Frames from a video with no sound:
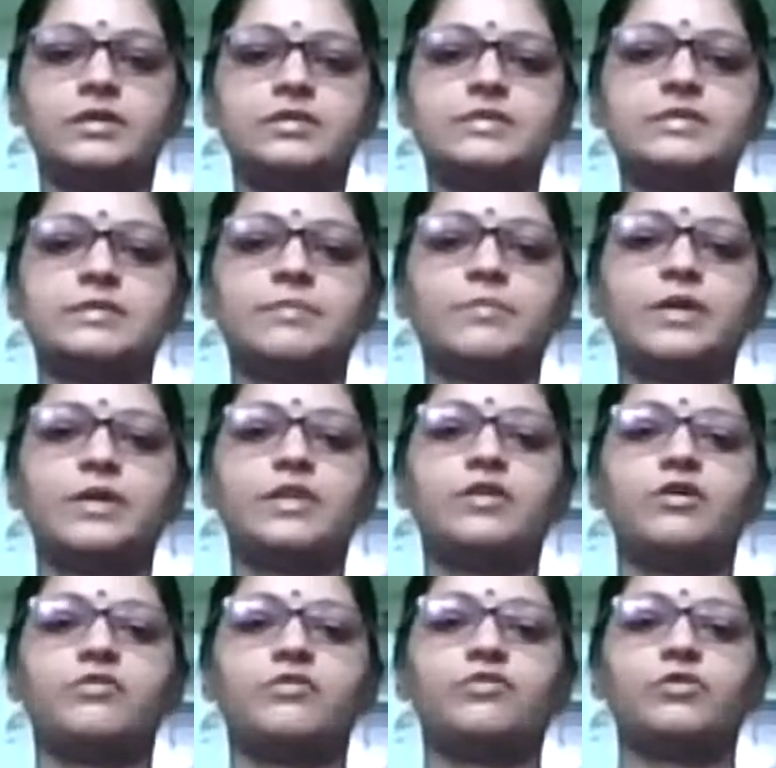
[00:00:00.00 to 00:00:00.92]
See, many
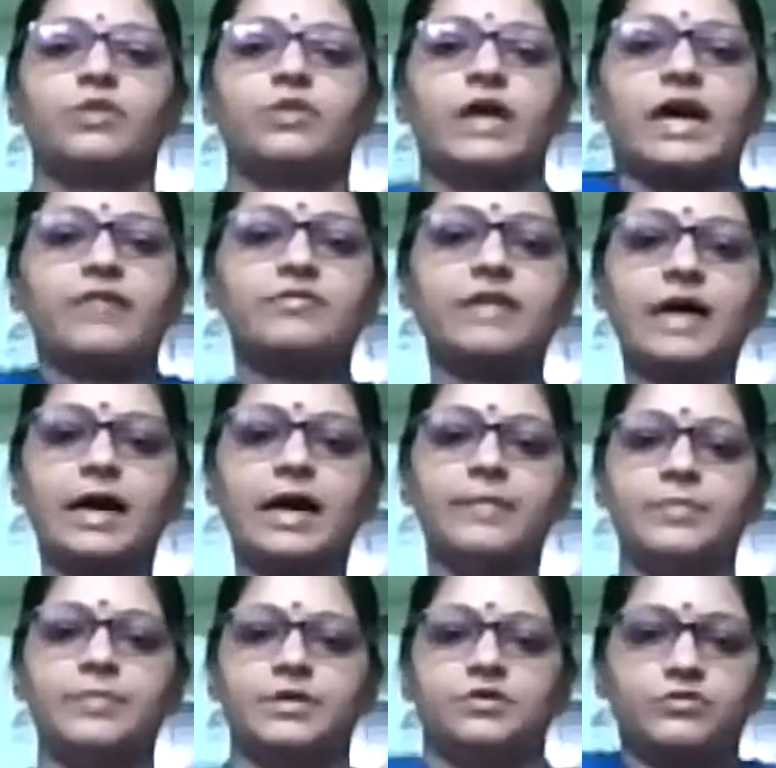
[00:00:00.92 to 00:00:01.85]
of you would have the
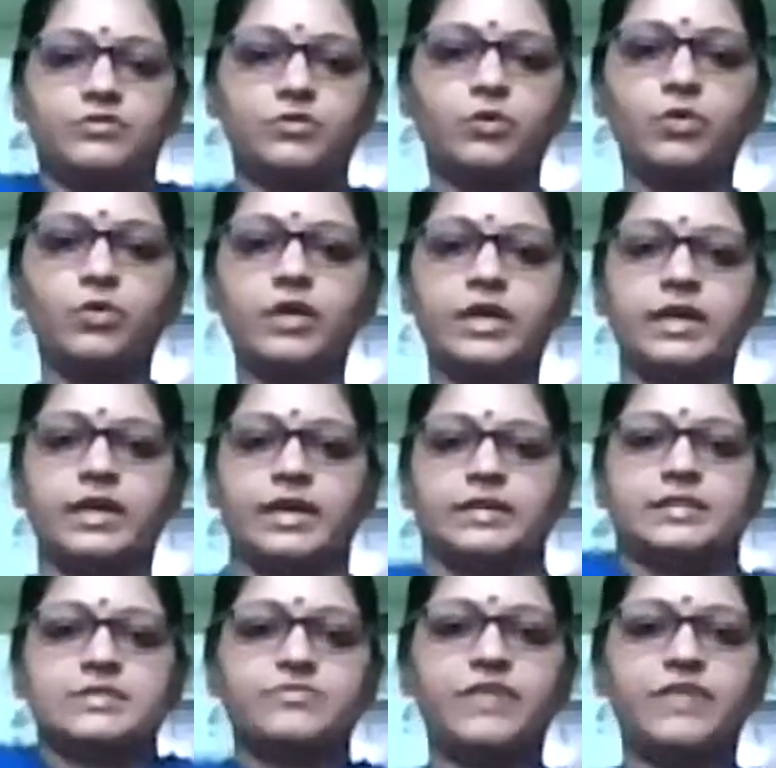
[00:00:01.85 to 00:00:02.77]
habit of rolling like
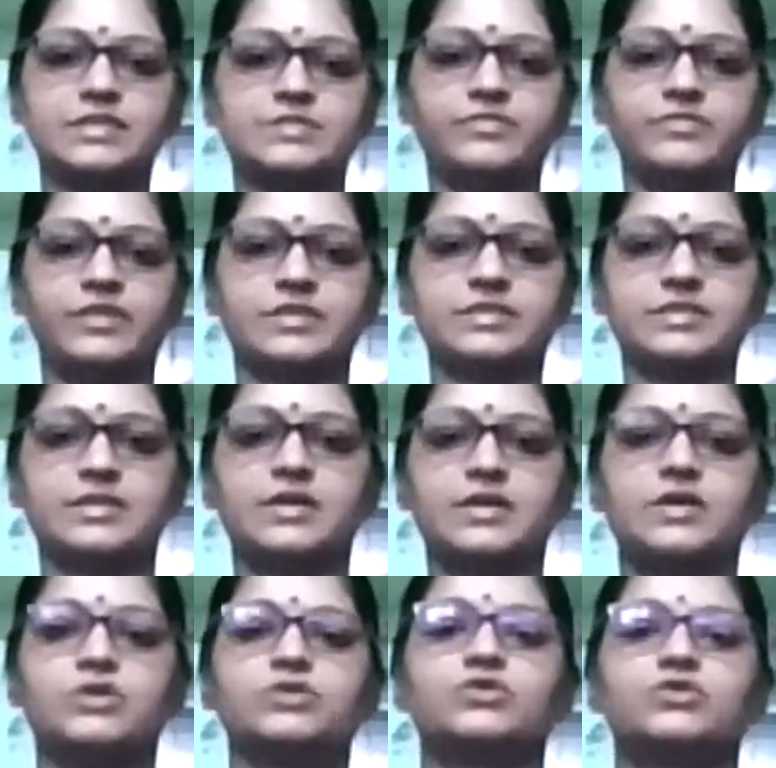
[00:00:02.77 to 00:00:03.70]
this fast.
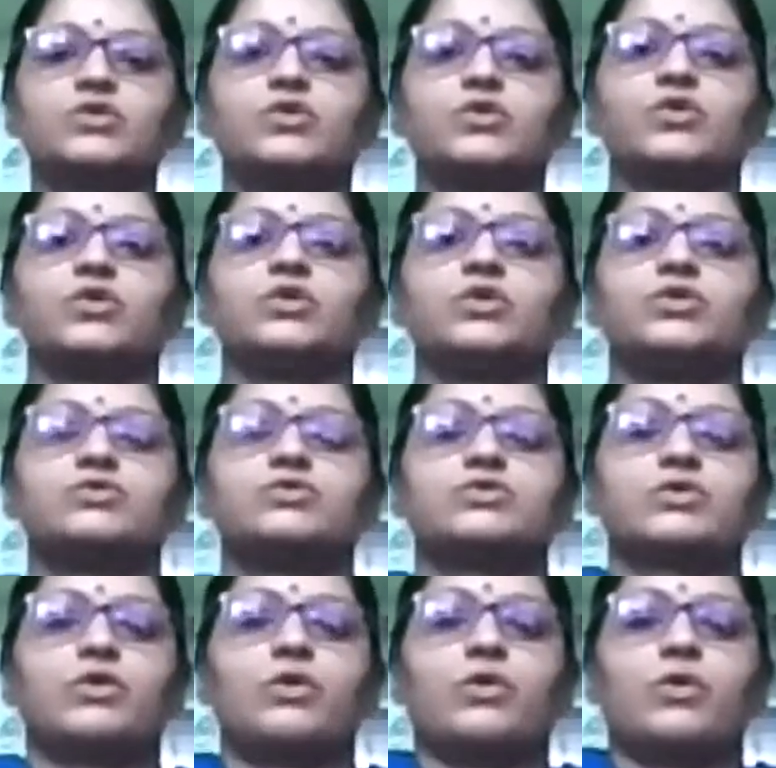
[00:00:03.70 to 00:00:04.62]
So you're going to do
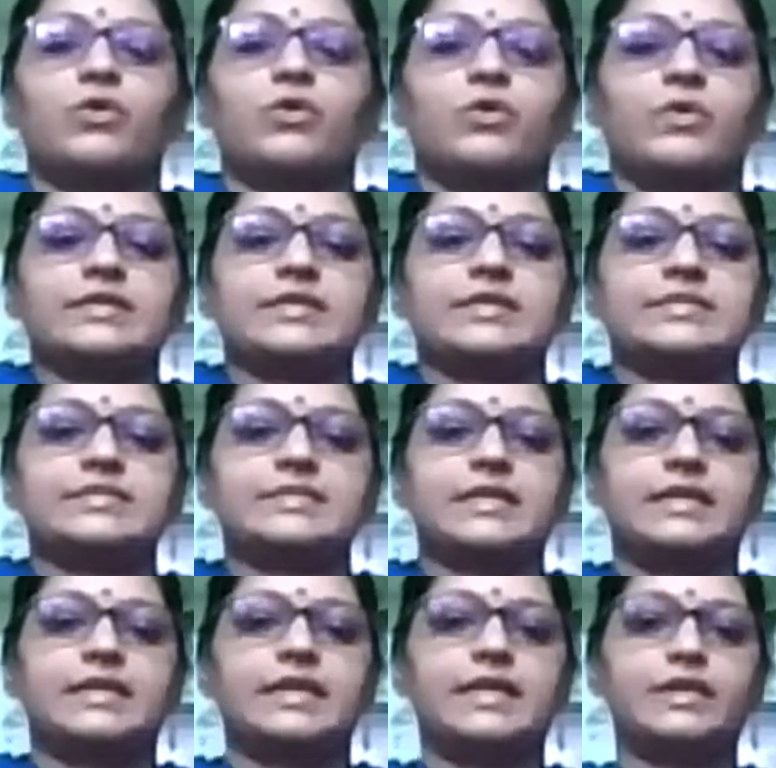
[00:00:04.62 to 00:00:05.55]
slow and
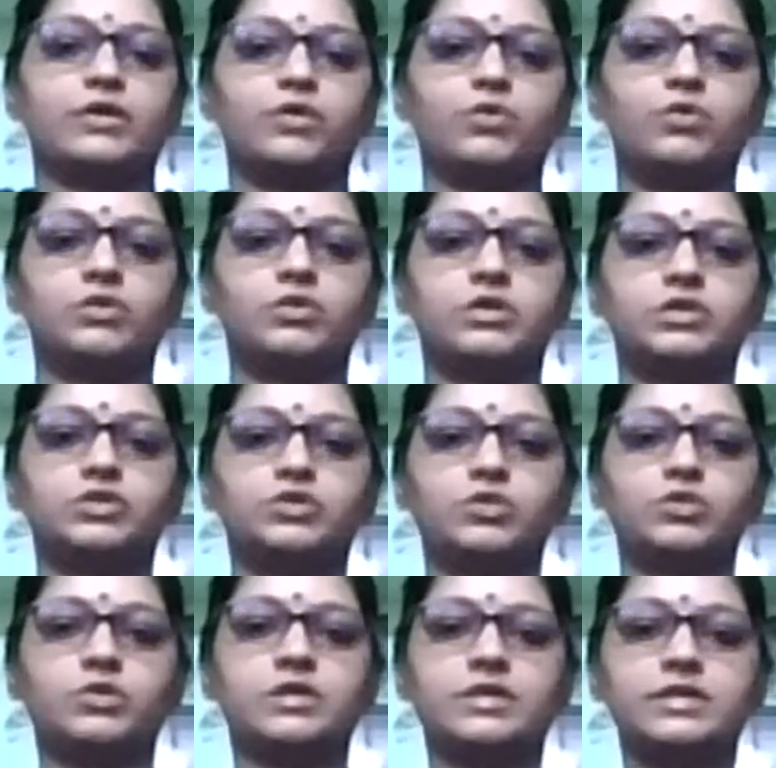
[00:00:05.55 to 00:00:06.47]
steadily roll the
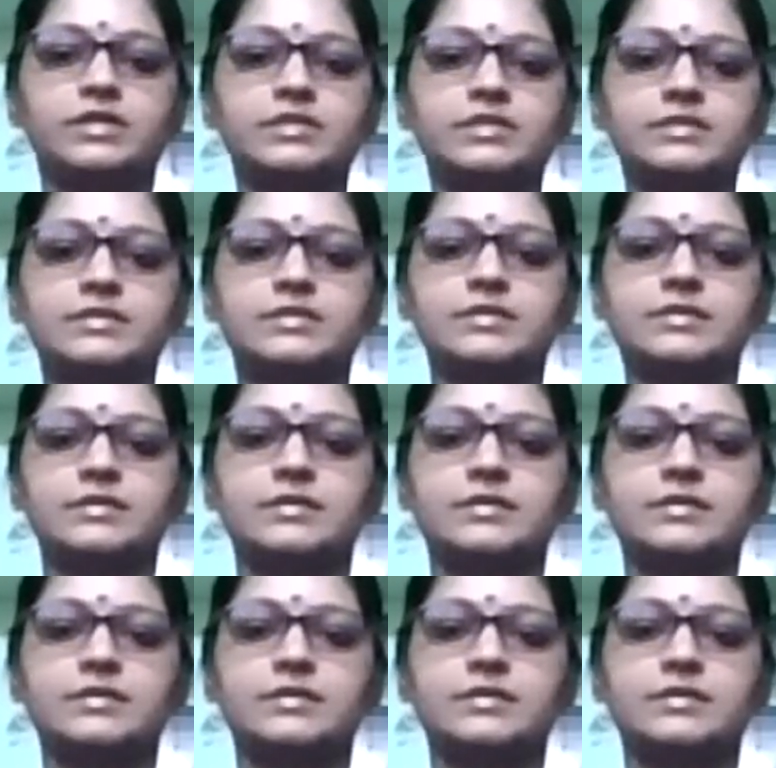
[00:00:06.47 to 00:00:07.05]
shoulders.